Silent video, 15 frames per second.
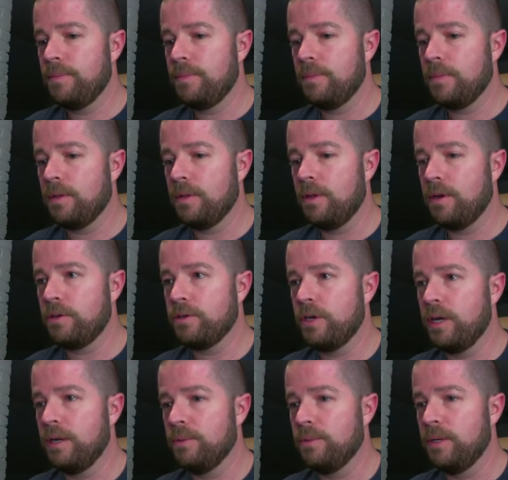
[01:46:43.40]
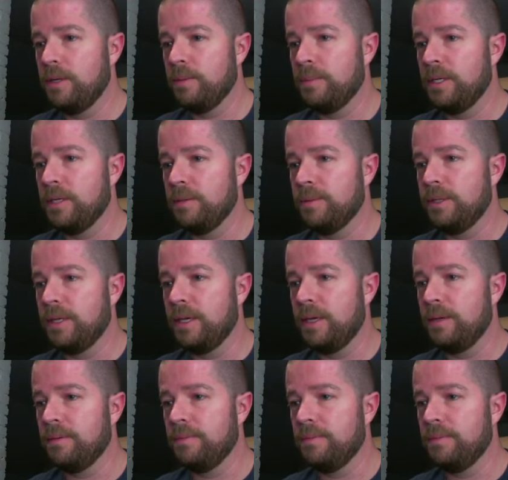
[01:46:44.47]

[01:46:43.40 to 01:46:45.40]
The Lock Dragon will help me deal with that.